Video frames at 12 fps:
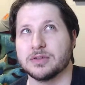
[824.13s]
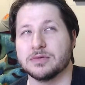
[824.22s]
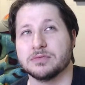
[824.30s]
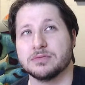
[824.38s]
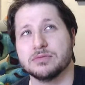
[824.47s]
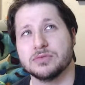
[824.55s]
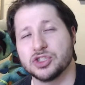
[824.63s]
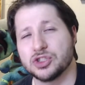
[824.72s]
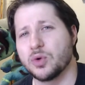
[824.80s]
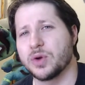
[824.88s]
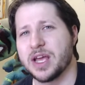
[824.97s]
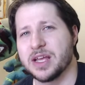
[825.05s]

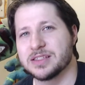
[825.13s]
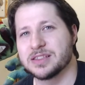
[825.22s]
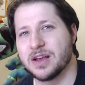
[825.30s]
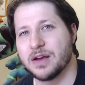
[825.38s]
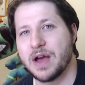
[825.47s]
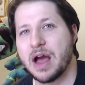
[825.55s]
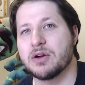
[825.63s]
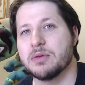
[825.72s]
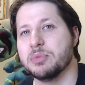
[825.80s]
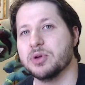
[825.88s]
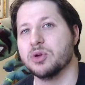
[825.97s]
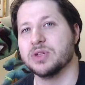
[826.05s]
showcase of how to
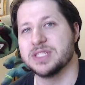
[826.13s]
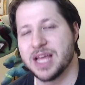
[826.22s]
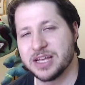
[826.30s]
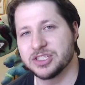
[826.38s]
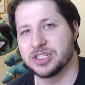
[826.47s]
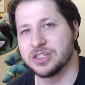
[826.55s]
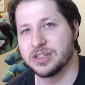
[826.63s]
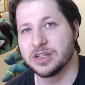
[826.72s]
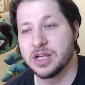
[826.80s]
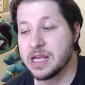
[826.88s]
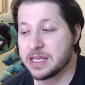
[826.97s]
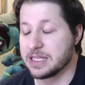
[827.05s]
build tension
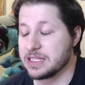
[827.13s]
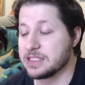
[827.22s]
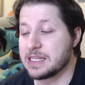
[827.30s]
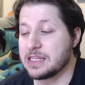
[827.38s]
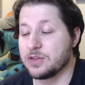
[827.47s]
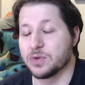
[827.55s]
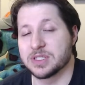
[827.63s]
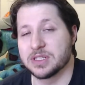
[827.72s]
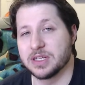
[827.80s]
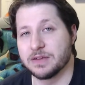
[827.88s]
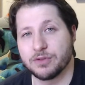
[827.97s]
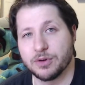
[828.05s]
continuously
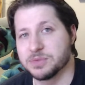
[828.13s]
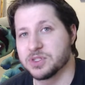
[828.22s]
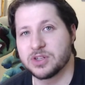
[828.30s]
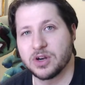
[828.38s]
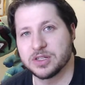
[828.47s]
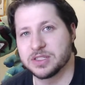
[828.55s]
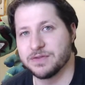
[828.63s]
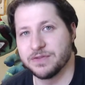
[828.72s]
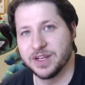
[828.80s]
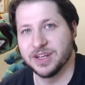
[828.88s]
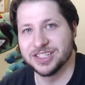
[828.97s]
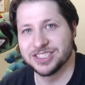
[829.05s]
from start to
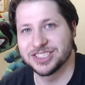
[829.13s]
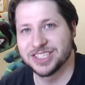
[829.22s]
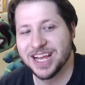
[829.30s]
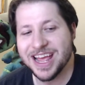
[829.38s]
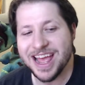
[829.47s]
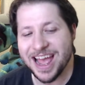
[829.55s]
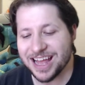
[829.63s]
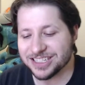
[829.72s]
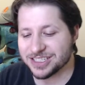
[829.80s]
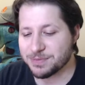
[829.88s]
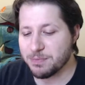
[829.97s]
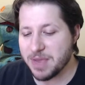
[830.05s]
finish and just
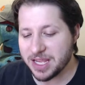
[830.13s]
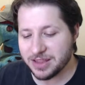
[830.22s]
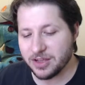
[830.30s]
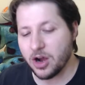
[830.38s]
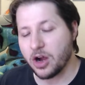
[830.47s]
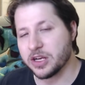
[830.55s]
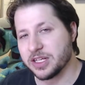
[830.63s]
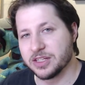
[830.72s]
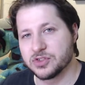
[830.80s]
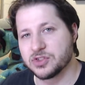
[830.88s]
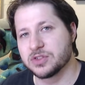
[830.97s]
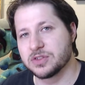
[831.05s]
make the
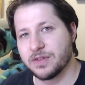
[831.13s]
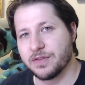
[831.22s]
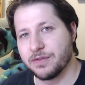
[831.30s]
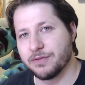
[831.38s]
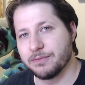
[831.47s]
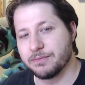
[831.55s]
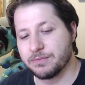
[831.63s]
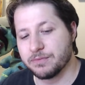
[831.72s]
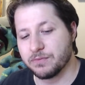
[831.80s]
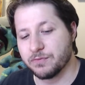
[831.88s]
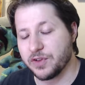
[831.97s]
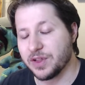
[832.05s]
audience
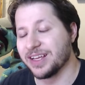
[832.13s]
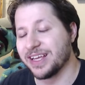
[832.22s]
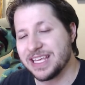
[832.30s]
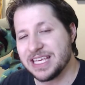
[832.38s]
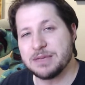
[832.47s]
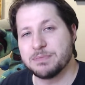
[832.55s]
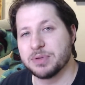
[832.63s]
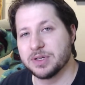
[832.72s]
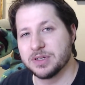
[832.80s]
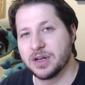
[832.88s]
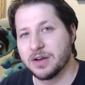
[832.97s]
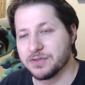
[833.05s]
feel a heap
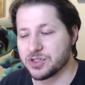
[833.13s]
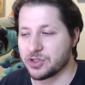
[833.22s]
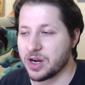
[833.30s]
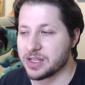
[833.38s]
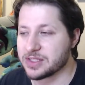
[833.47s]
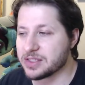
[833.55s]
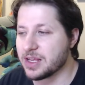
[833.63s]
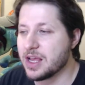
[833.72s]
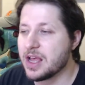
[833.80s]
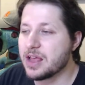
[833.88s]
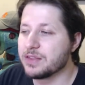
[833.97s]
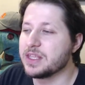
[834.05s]
of stress.
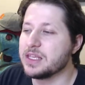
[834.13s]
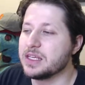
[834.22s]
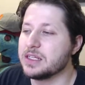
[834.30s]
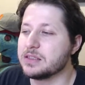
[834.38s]
The